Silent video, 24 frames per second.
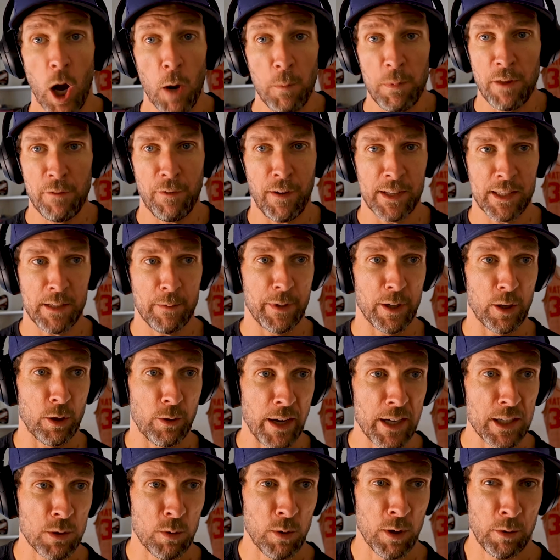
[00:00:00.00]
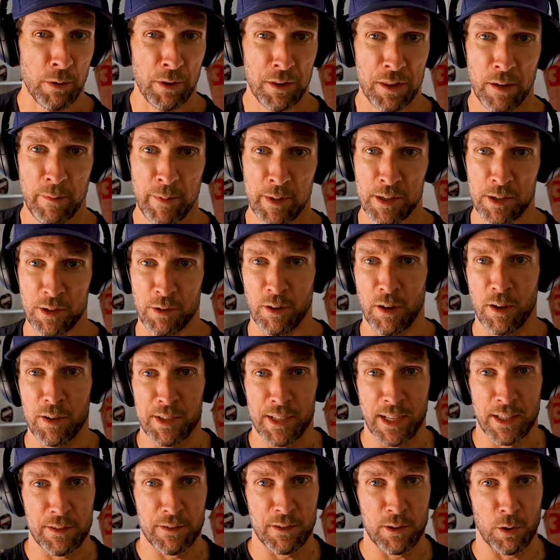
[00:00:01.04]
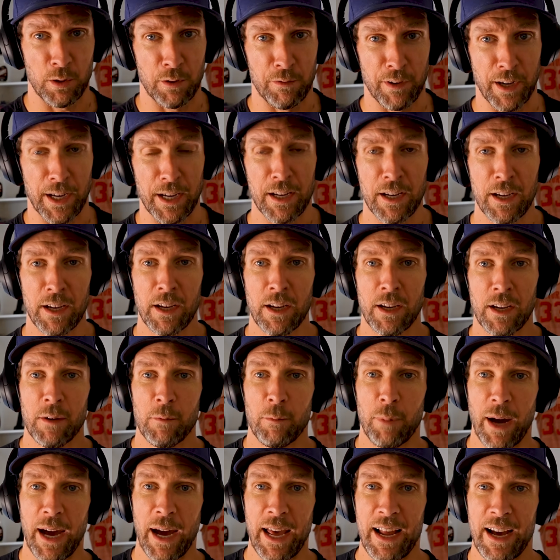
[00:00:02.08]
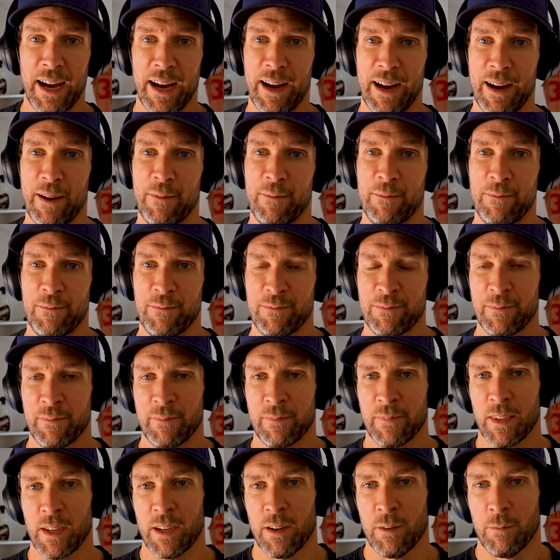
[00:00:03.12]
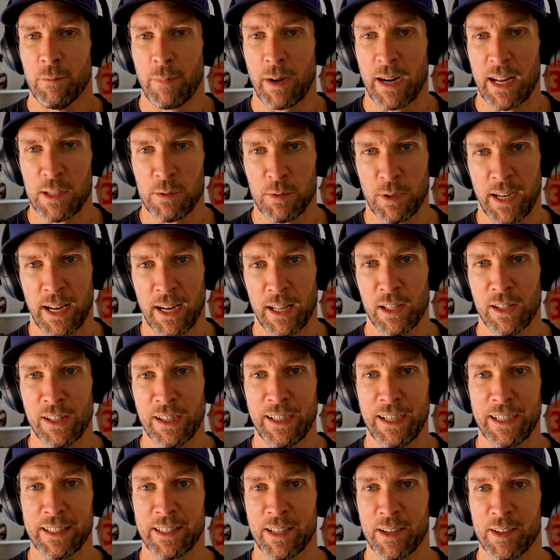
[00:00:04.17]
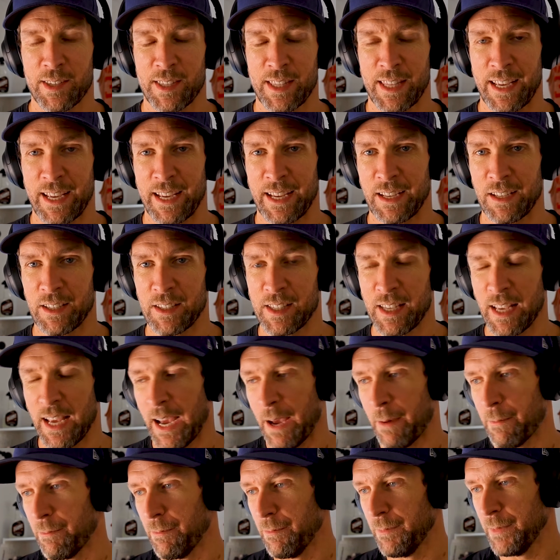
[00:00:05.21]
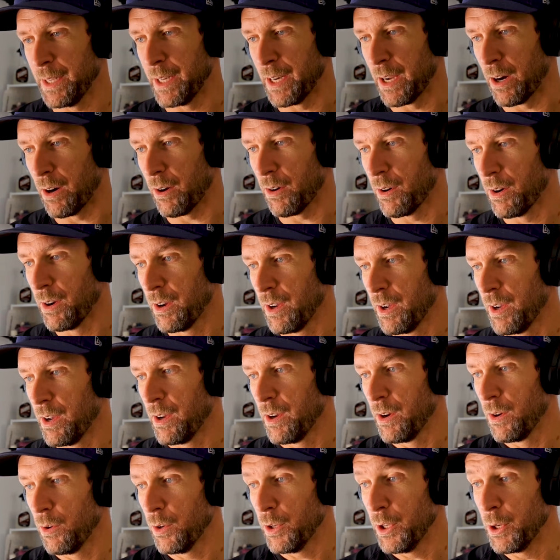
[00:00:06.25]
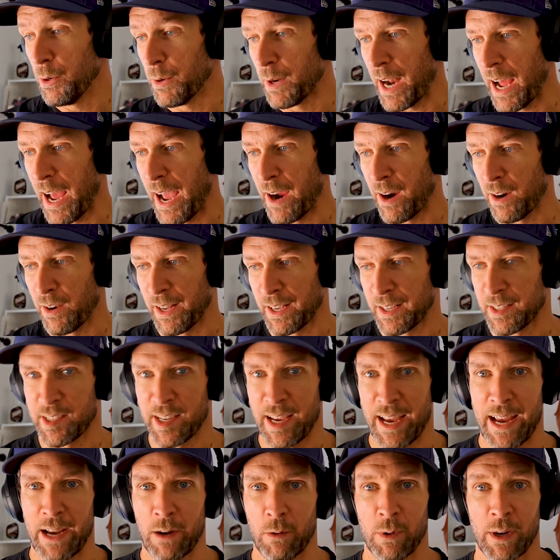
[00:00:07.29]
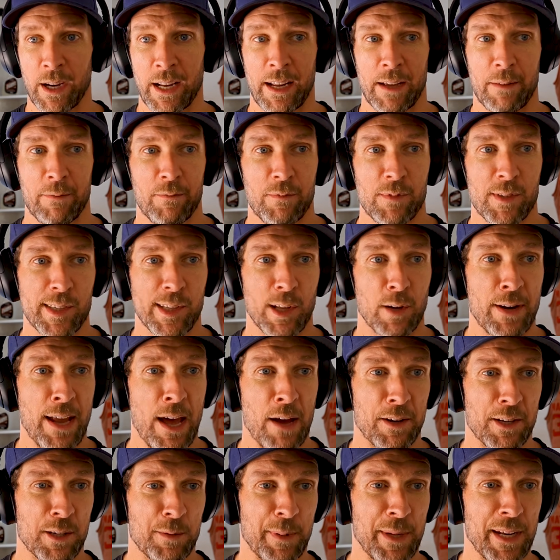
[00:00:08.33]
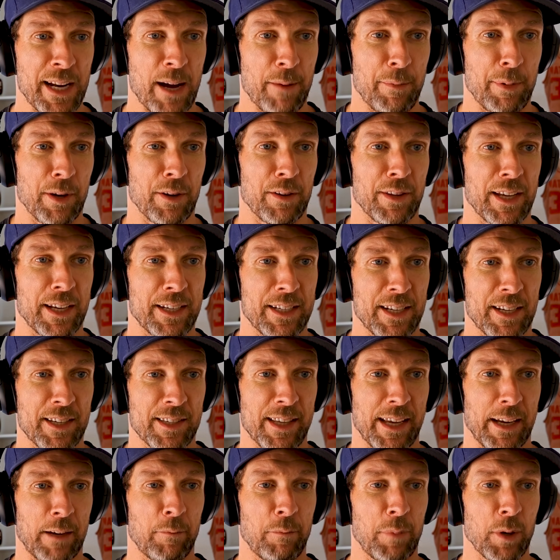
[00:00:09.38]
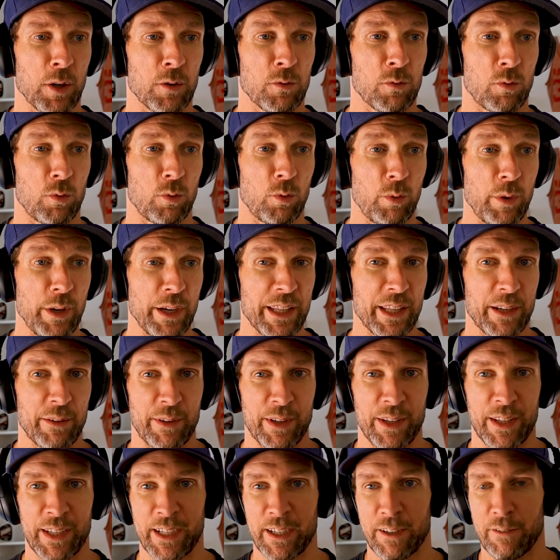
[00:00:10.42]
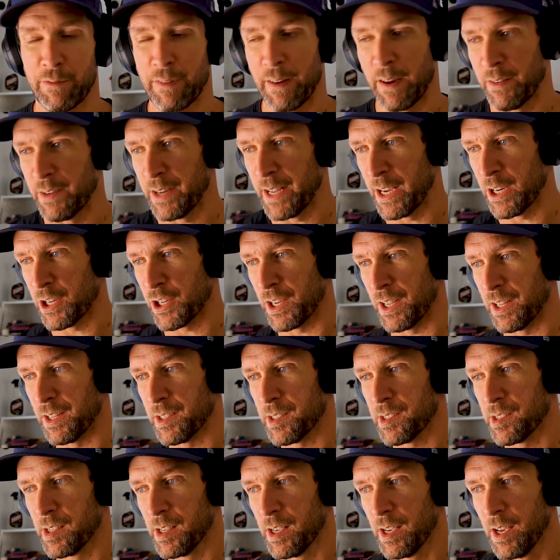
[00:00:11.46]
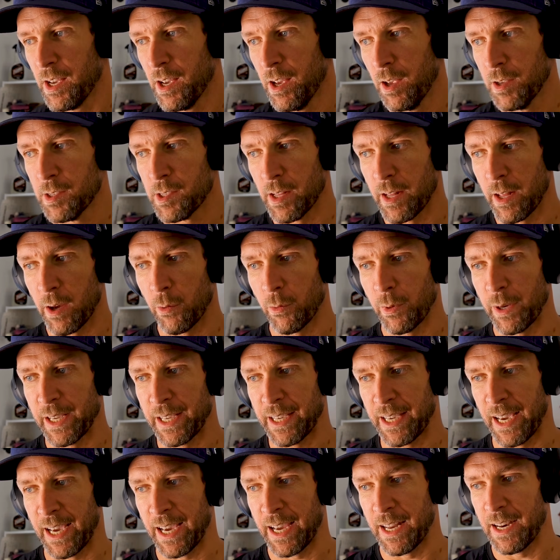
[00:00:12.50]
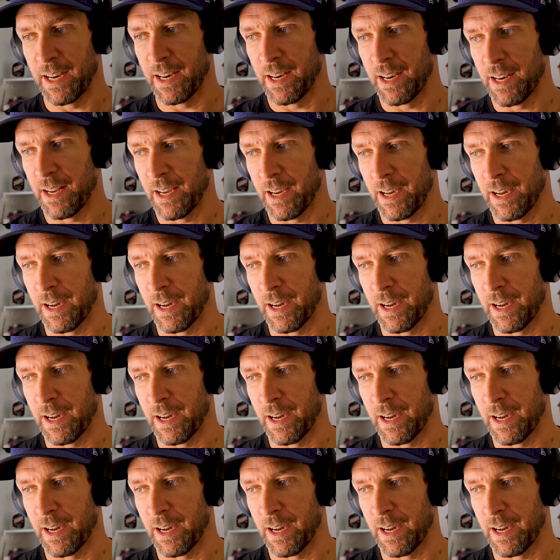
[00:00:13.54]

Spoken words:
they find somebody great to work with and their business grows, and that's totally fine. But as we're kind of looking at those things, you and I are saying we're going to slow down to speed up here. The idea is build really, really good foundations so that we can